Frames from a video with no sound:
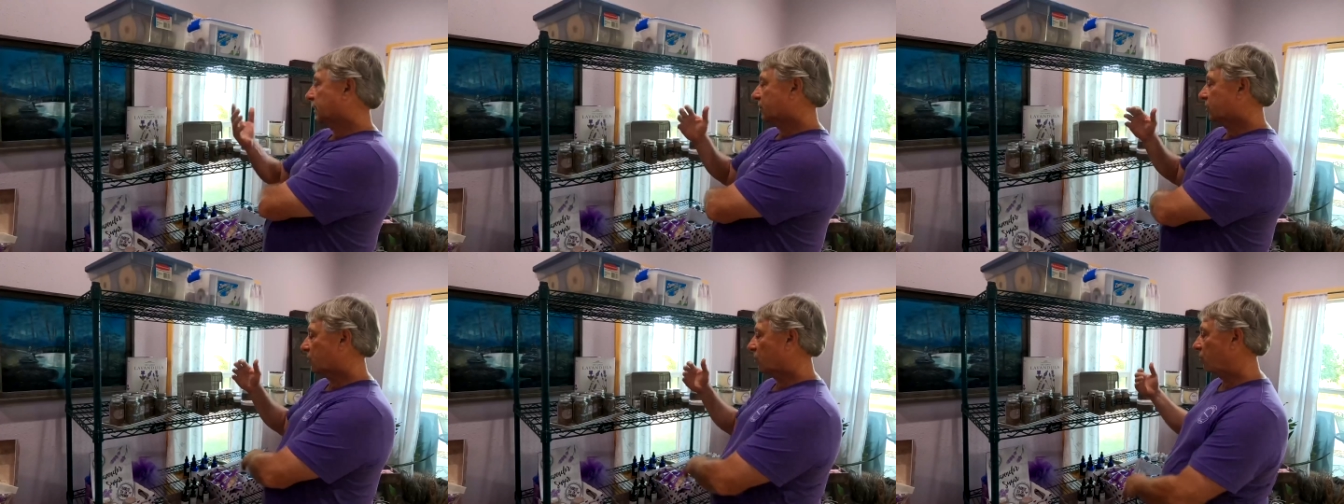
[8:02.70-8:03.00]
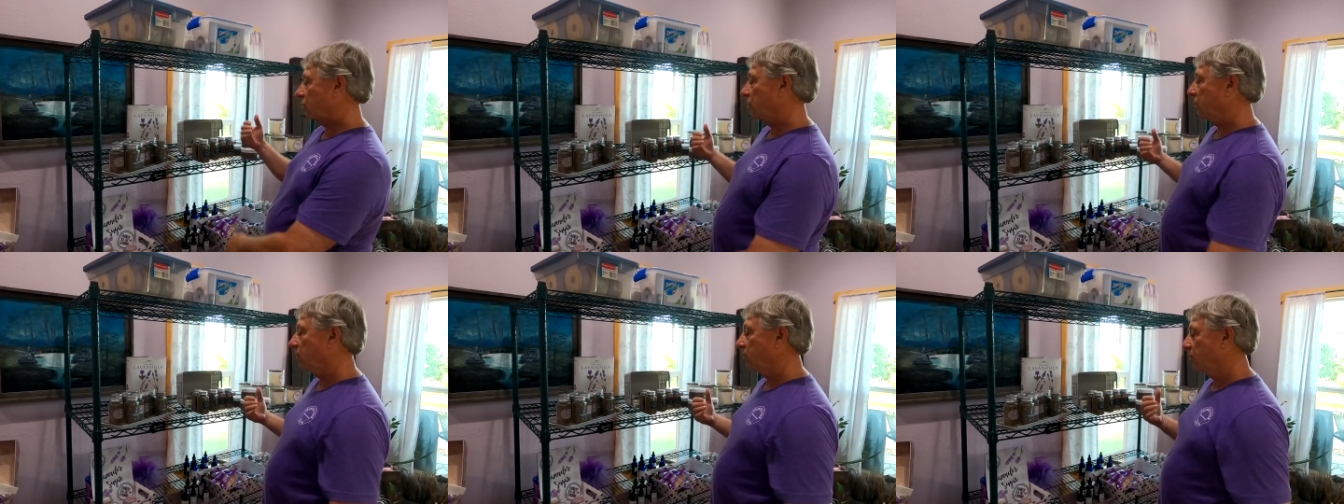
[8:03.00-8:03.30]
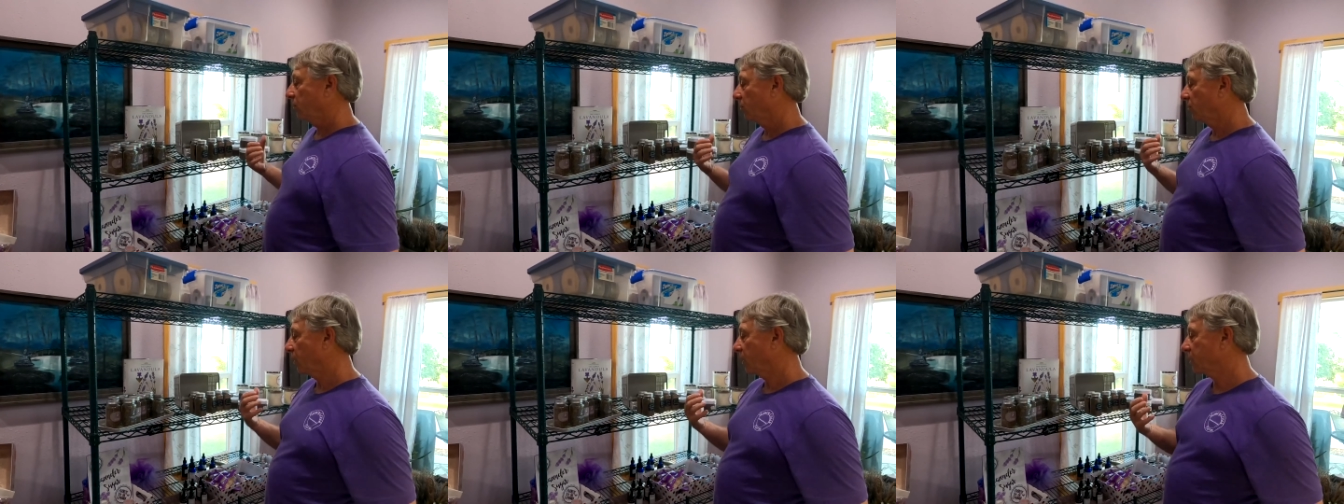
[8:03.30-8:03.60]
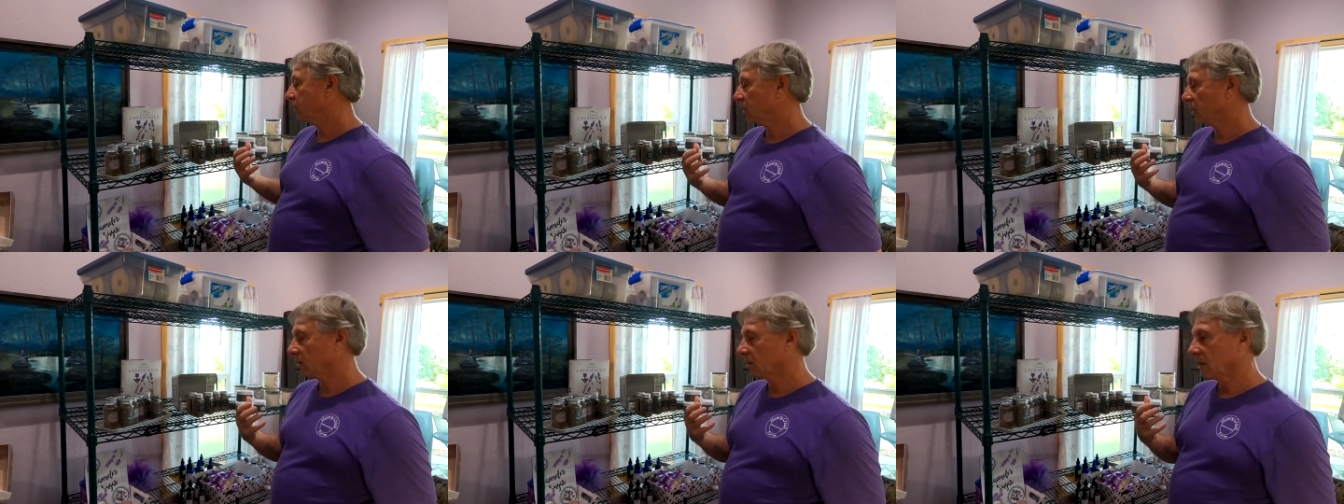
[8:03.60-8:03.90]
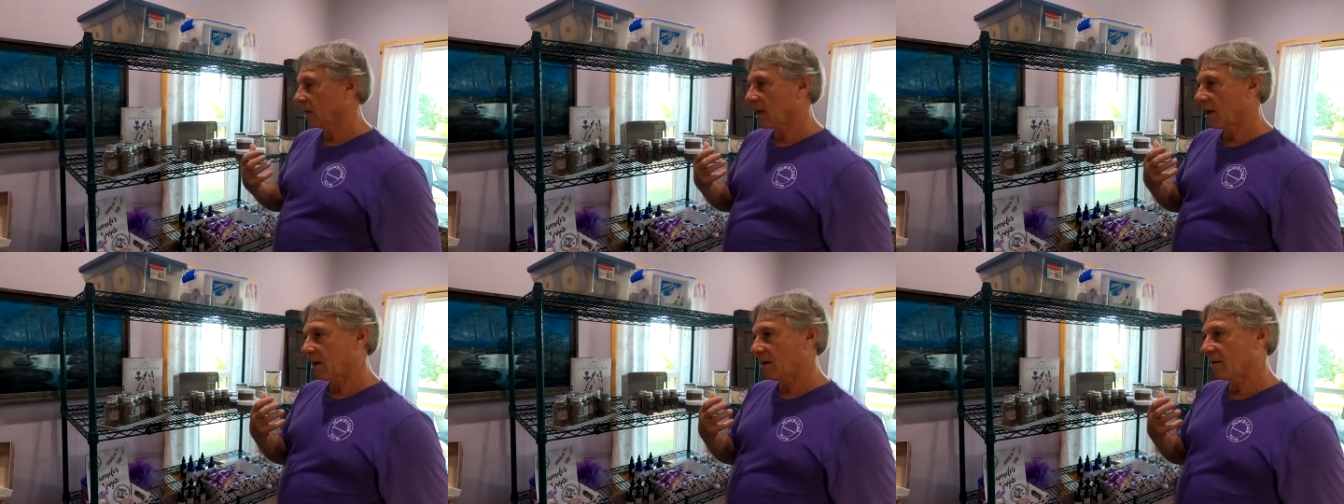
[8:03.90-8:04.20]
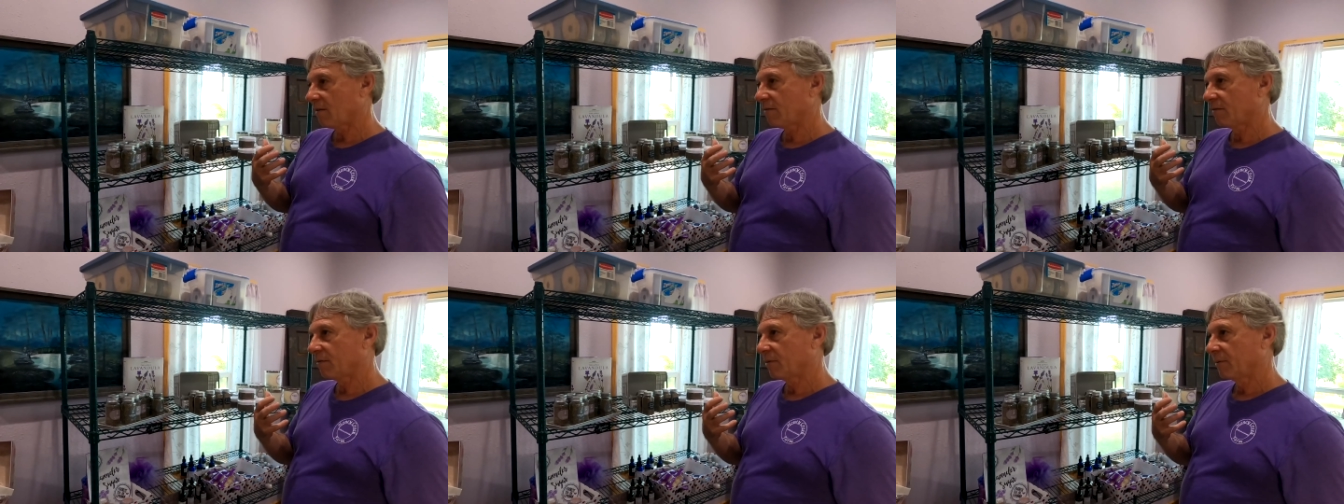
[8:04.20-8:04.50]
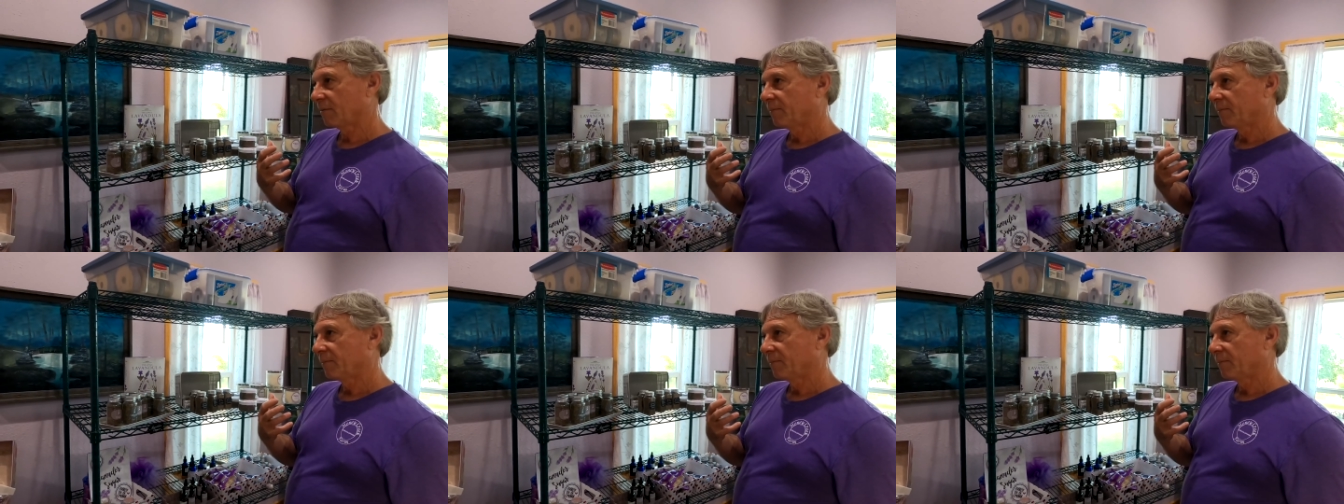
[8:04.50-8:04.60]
and so you, you basically have